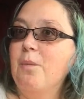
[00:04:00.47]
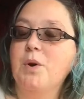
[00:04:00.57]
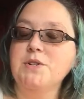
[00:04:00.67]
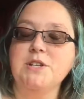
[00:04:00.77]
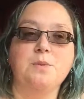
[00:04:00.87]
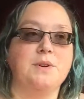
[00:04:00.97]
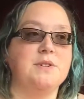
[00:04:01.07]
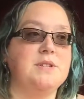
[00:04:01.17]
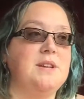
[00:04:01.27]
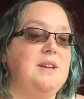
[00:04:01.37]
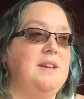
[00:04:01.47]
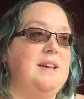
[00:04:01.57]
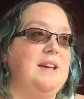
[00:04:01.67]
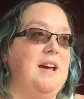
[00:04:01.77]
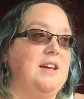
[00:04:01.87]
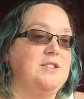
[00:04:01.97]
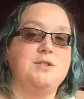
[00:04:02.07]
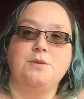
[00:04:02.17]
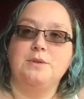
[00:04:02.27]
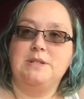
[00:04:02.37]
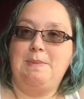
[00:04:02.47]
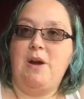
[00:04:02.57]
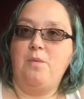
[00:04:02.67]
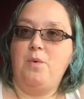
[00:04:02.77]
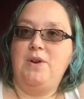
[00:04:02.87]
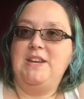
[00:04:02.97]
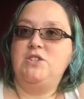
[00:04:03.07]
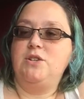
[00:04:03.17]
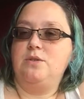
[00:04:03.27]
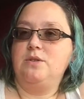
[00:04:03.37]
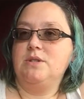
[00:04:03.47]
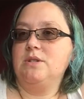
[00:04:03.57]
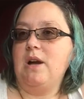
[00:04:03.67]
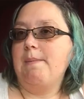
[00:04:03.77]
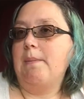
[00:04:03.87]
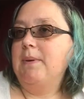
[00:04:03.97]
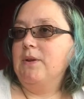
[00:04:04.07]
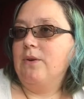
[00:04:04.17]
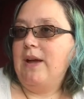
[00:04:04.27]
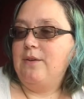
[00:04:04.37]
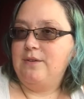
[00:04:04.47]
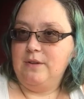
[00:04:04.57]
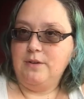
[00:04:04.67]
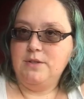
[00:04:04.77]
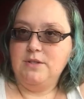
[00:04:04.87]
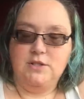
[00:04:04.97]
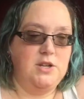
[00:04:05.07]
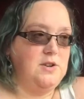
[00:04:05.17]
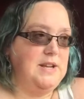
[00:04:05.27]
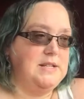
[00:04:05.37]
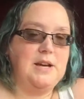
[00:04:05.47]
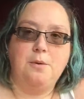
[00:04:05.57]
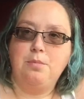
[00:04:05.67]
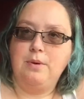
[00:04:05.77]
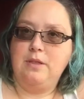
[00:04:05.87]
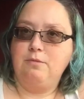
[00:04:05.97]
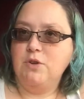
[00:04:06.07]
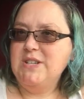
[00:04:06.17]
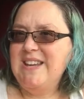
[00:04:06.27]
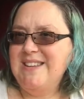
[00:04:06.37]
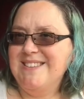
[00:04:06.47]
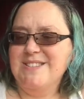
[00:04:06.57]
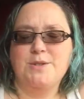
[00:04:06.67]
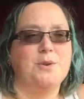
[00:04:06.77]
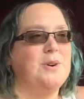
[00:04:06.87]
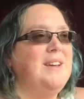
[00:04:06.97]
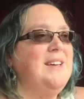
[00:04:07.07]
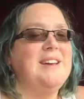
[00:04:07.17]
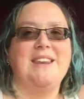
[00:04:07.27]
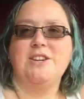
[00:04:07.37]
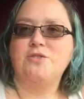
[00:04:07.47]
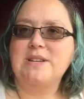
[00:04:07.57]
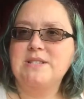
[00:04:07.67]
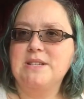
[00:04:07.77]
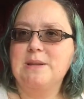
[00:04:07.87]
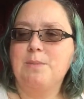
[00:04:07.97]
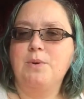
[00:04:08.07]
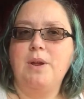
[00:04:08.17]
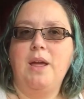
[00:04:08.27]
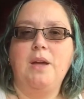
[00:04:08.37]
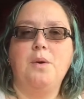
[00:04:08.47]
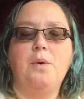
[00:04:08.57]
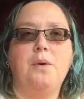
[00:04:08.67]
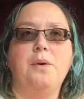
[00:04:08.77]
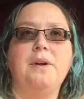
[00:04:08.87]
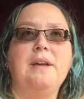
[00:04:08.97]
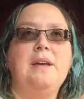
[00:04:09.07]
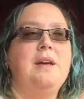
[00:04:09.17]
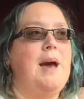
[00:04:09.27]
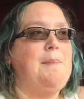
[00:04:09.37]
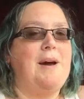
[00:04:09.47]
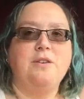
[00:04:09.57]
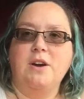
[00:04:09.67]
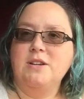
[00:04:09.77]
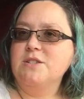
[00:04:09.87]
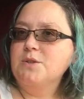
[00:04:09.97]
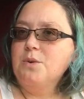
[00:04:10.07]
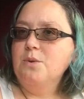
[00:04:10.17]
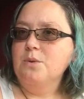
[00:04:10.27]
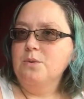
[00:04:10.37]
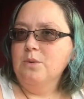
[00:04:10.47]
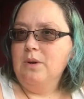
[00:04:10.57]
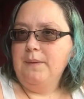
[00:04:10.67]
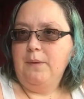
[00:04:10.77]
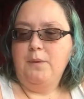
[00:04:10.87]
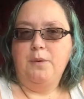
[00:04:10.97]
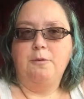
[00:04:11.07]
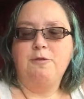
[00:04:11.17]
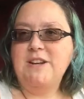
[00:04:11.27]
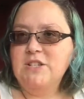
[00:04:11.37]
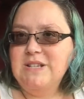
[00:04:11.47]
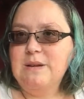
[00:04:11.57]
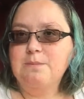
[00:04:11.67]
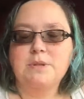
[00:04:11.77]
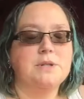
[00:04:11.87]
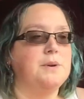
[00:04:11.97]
What do you want songs about? What issues come up in your house a lot? Do you need help with routines or getting dressed in the morning, or about going to school or friendships?